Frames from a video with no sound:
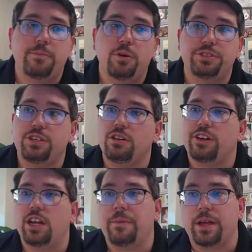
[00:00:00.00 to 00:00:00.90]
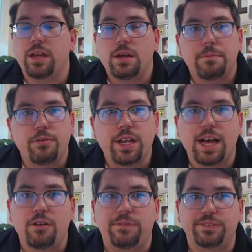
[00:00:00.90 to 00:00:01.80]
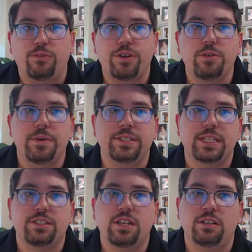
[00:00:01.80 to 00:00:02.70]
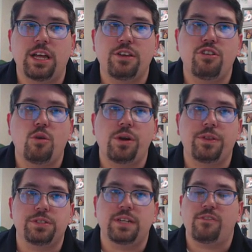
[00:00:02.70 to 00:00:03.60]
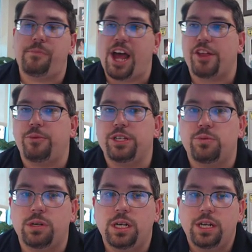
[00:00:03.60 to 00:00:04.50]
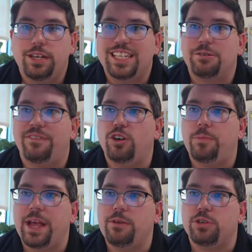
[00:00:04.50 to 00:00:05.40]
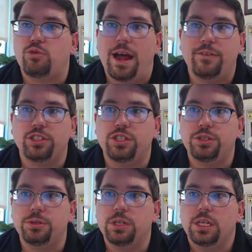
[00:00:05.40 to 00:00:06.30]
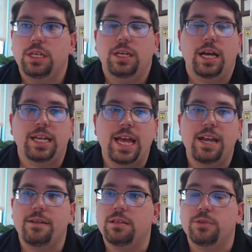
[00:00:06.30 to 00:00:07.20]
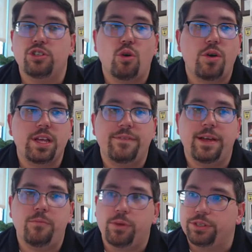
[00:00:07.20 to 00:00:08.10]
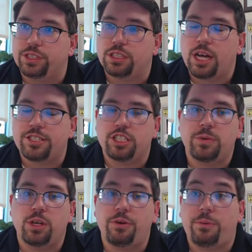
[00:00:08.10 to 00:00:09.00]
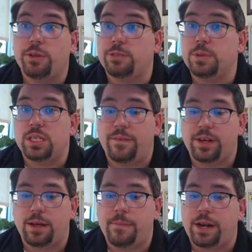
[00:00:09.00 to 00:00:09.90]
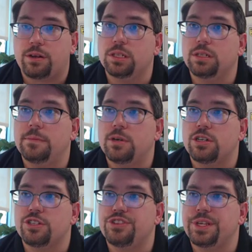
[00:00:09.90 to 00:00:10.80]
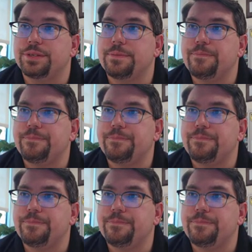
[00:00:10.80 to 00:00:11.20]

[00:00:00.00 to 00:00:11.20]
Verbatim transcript: and posterior, are going to be pretty helpful for you because it's going to let you know where those different pathways were that referred pain would travel to. Again, the majority of them we'll discuss as we go through the specific medical emergencies.